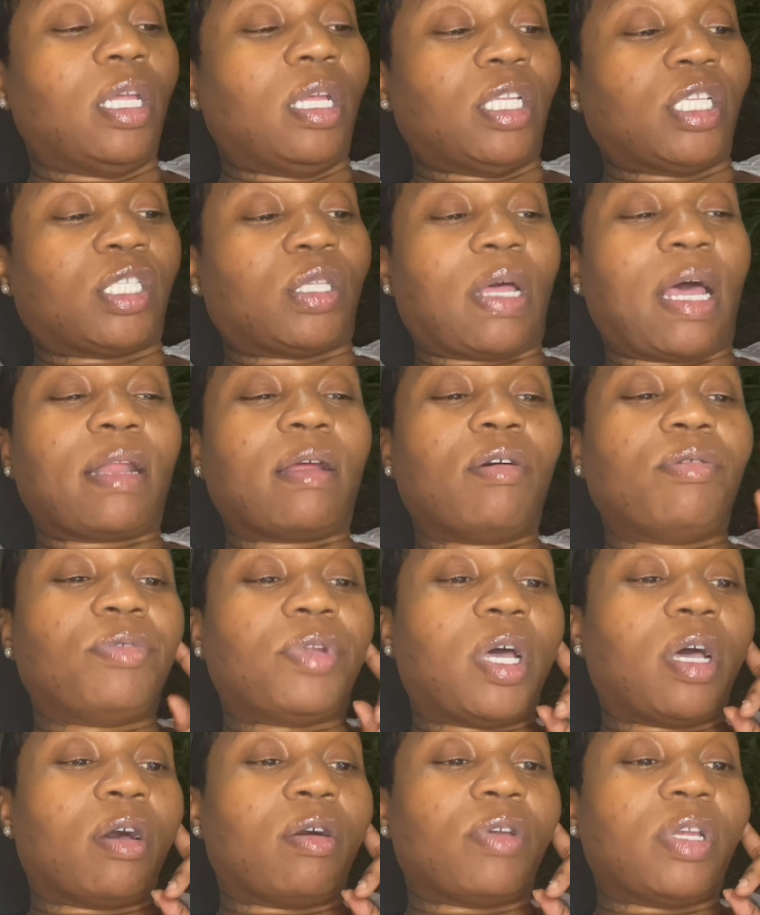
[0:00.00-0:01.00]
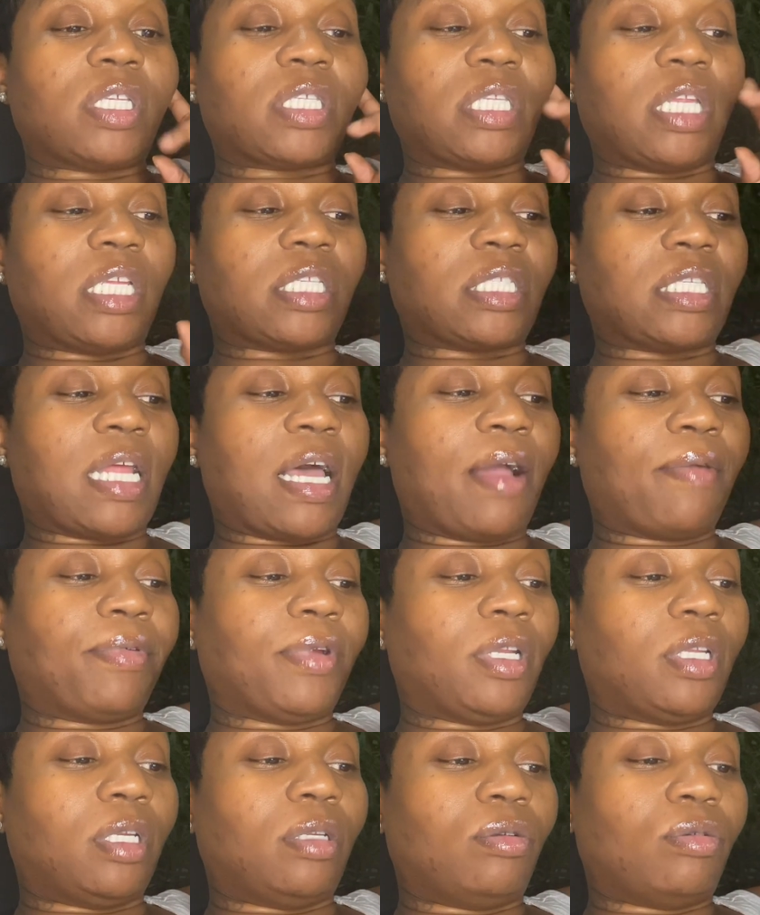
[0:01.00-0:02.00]
So I don't know. It's, it's not
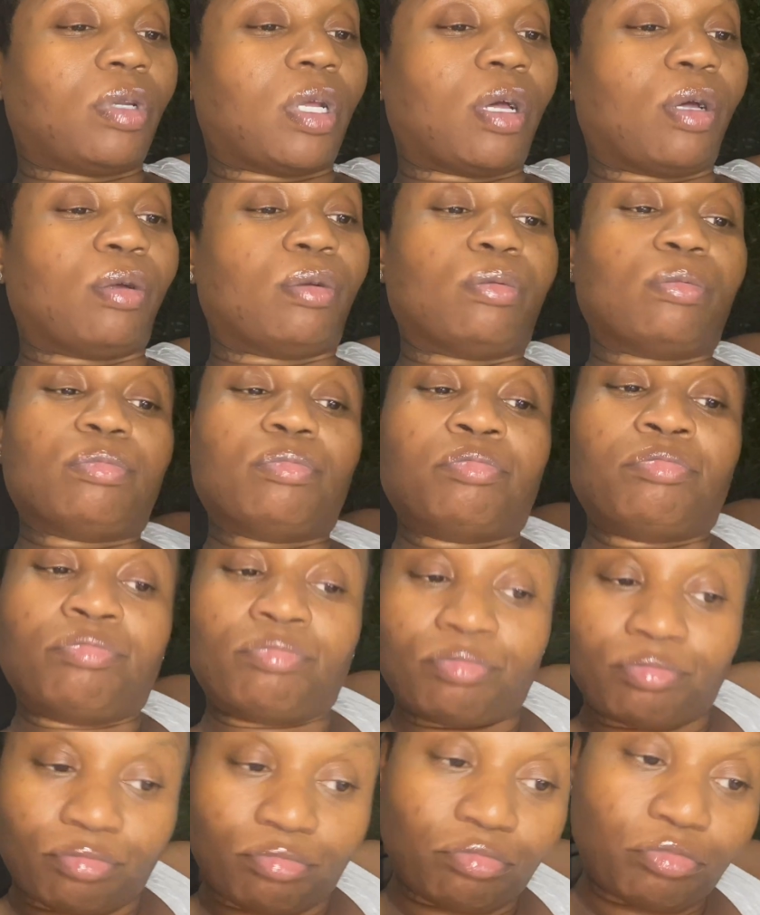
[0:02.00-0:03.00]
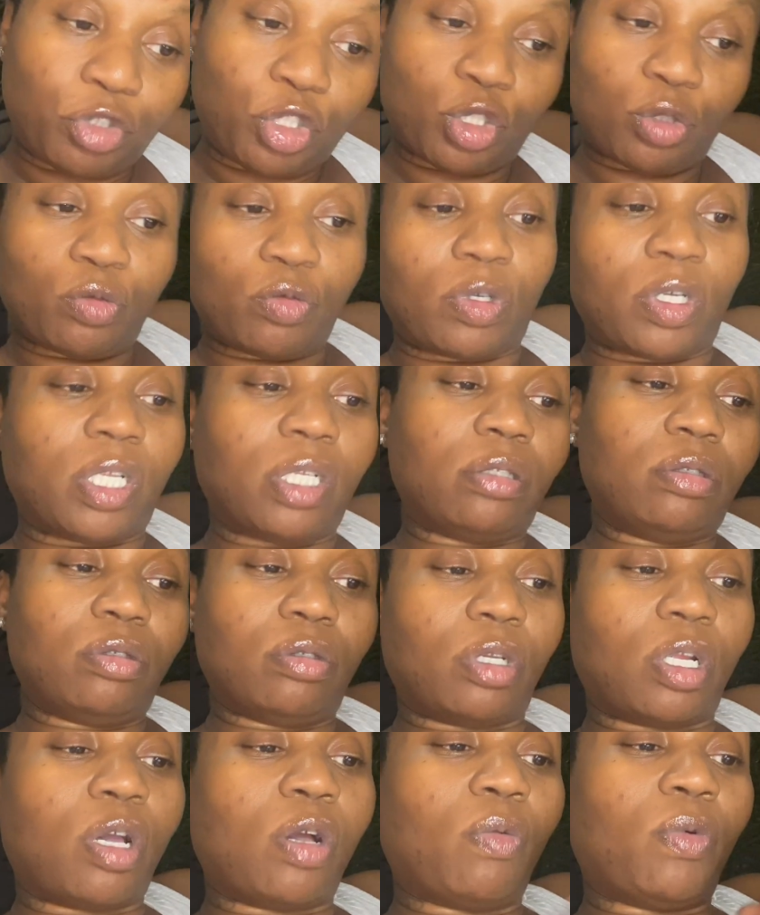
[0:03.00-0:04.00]
really, you know, doing, you
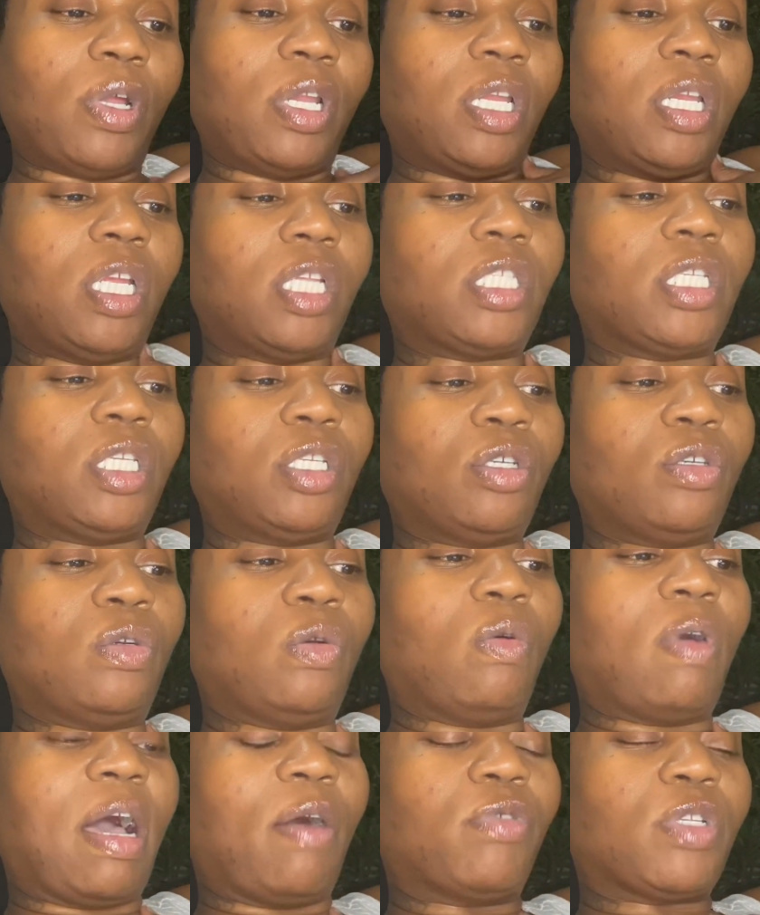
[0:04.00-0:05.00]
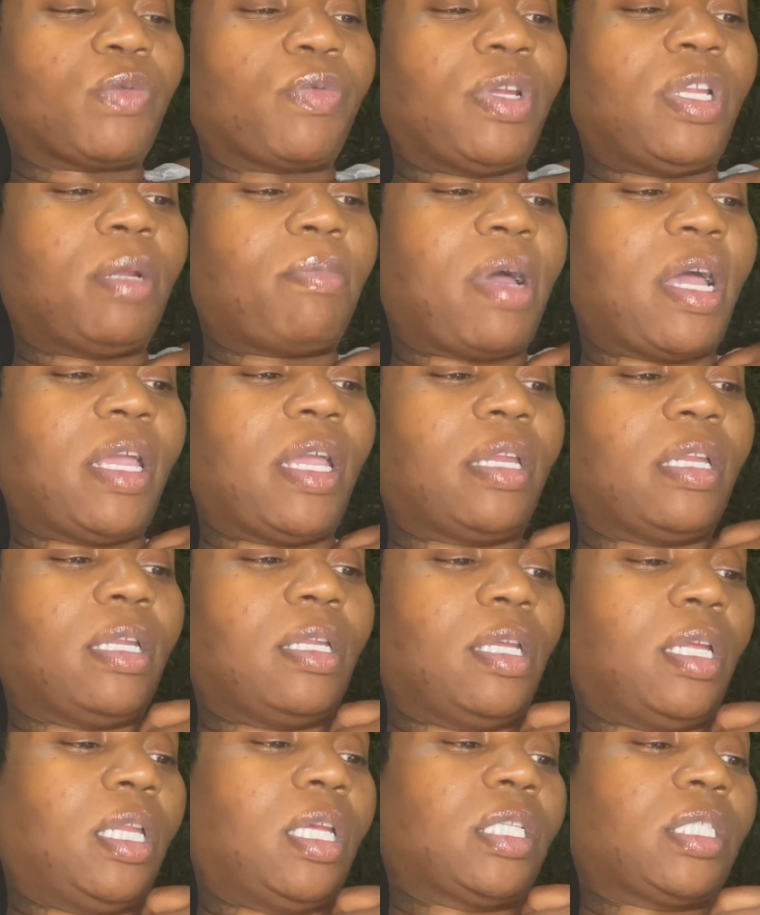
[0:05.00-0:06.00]
know, what it needs to do. I was reading my
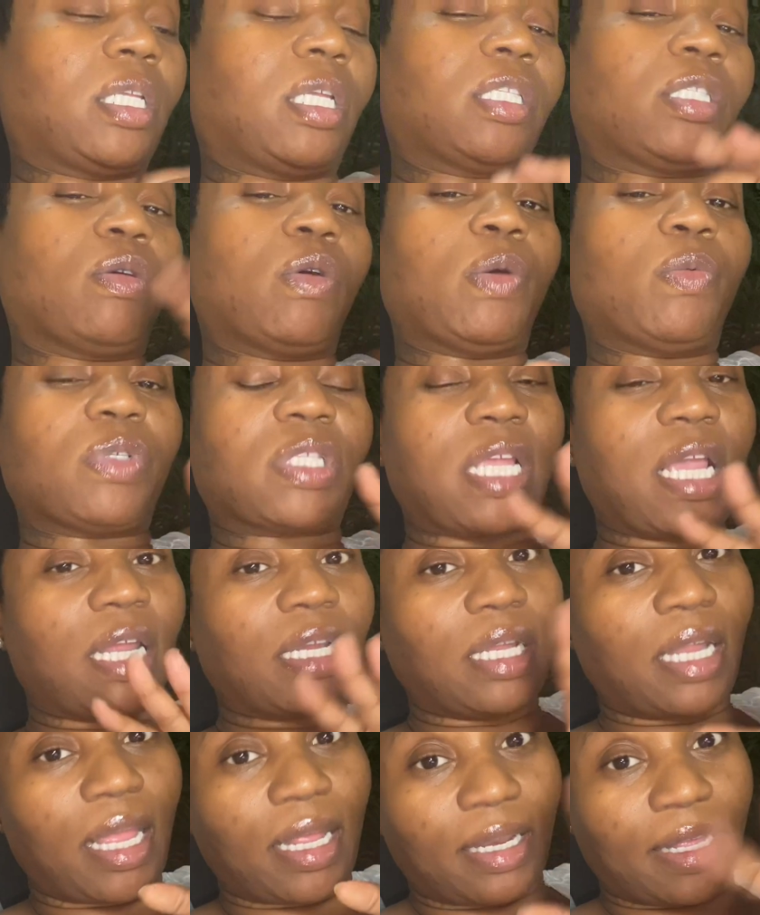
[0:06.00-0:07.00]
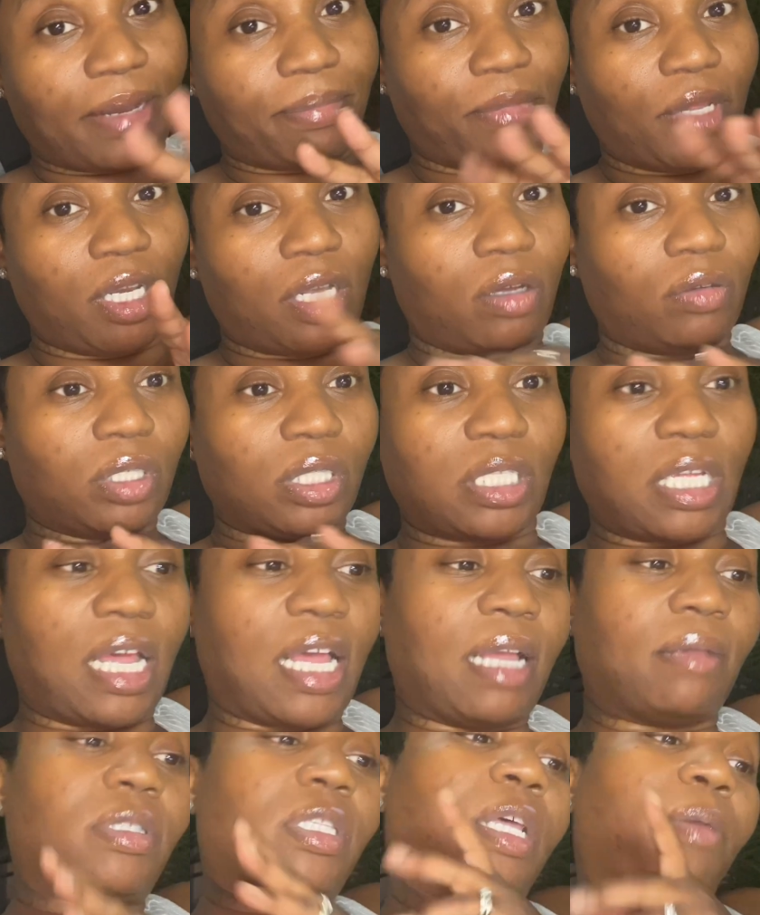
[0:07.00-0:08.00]
analytics, and so it was kind of like letting me know the
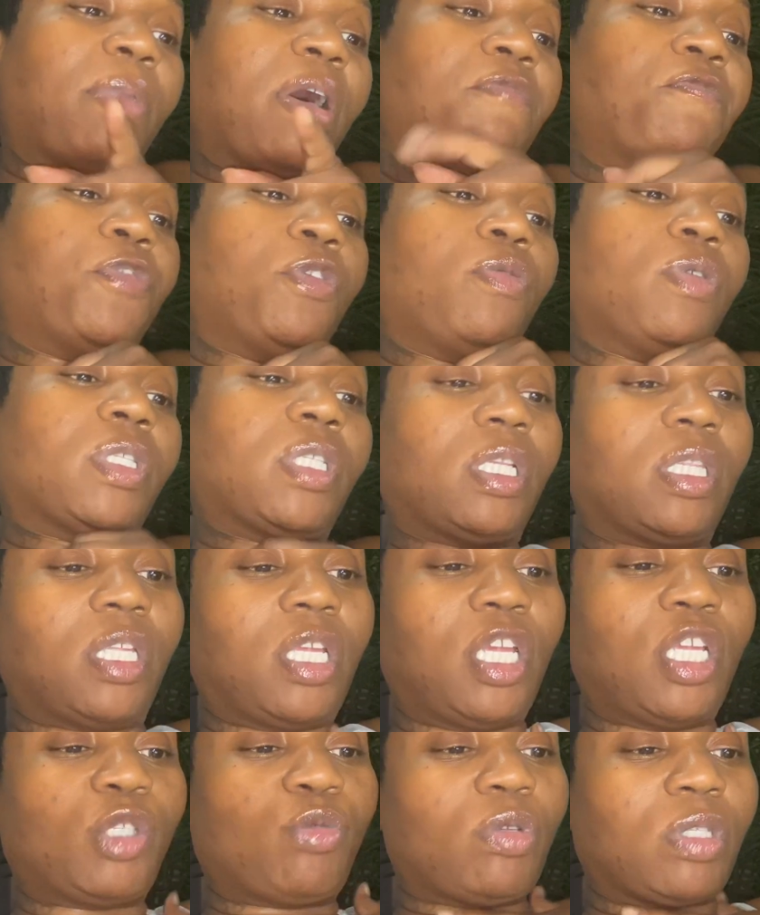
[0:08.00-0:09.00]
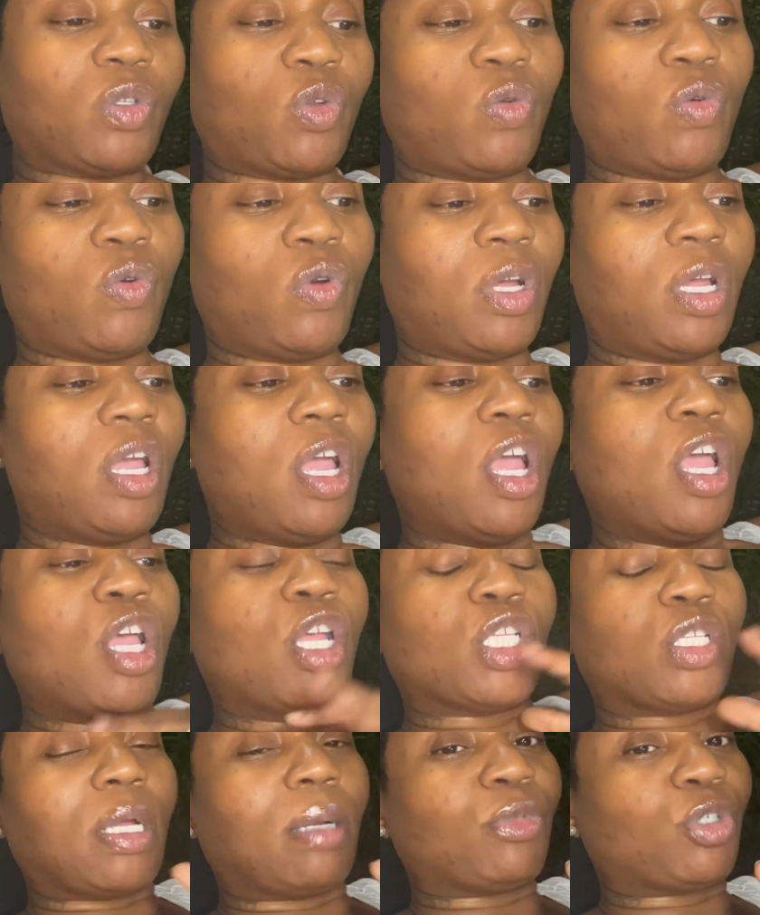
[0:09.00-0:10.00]
times that my viewers and things was on.
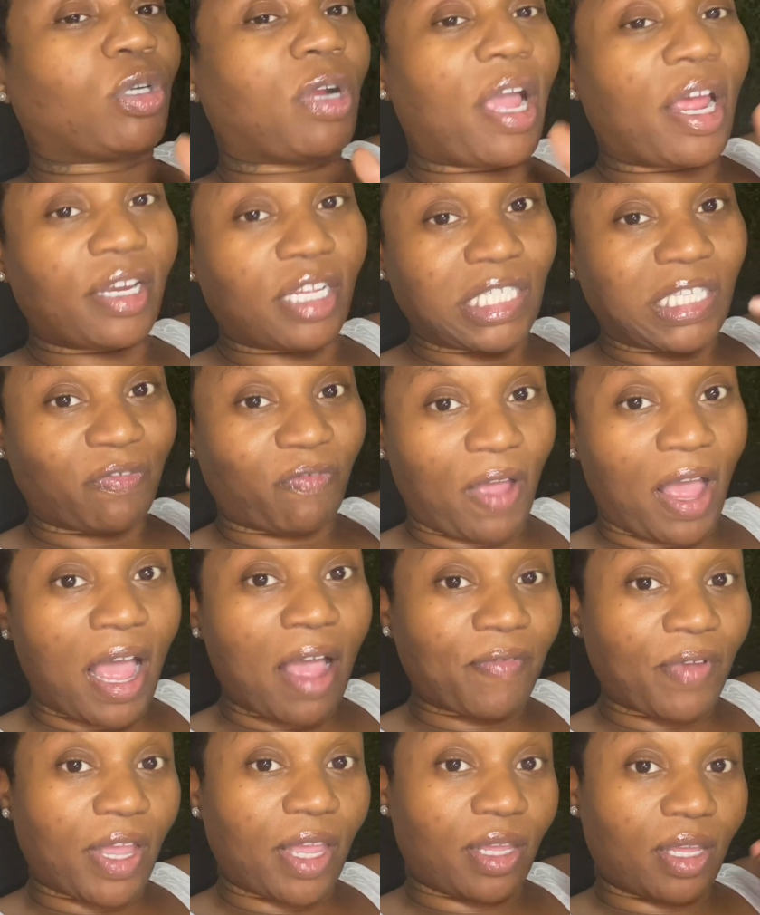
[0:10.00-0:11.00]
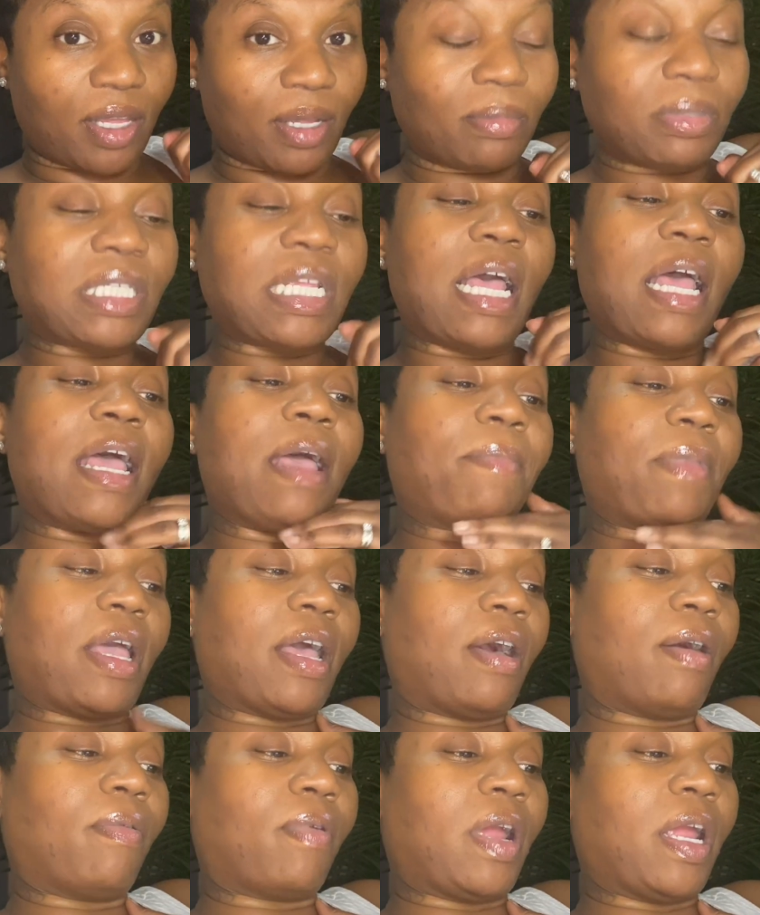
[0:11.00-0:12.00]
So I'm trying this 5 a.m. time
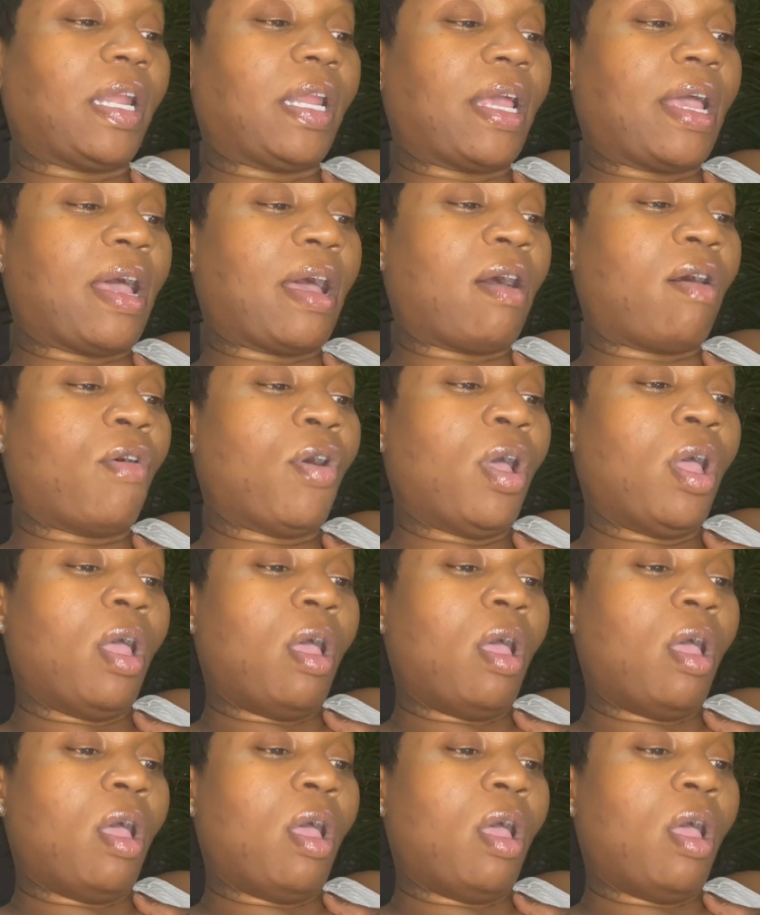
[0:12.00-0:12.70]
out right now.